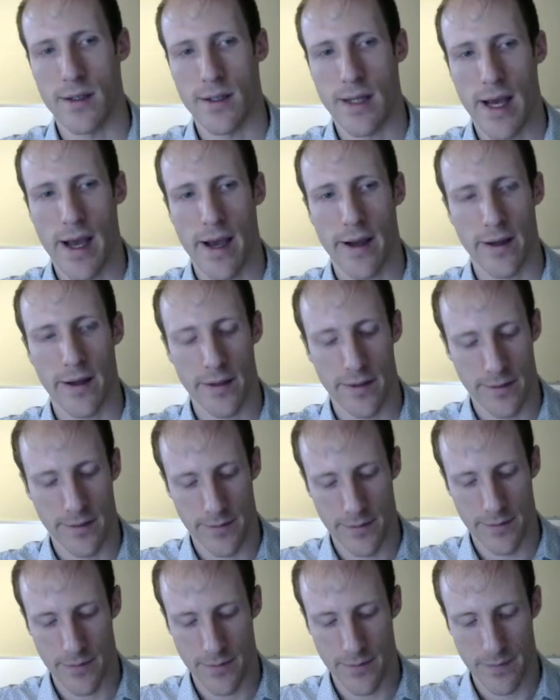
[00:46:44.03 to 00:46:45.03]
stack,
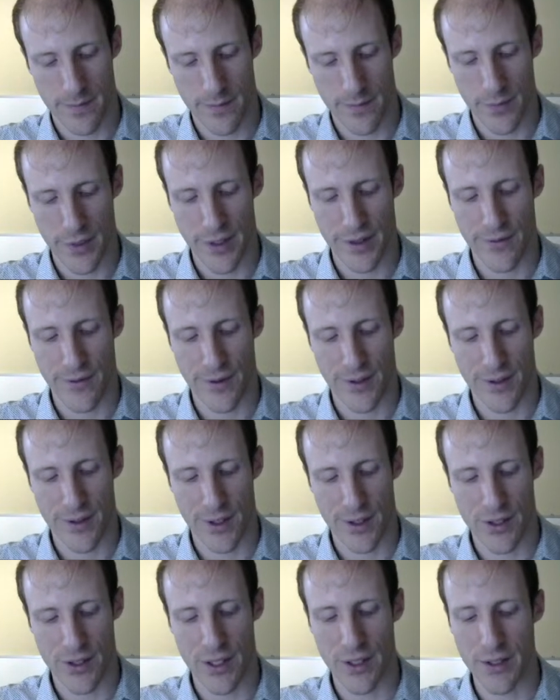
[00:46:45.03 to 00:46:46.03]
breadth first
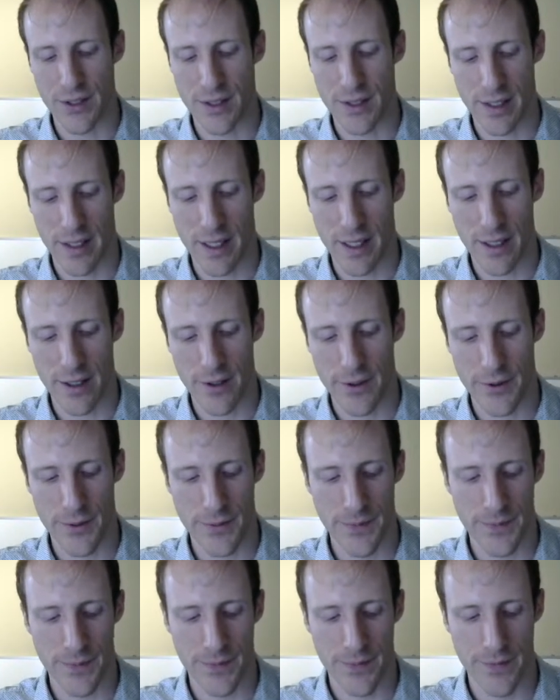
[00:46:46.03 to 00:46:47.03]
search uses a queue.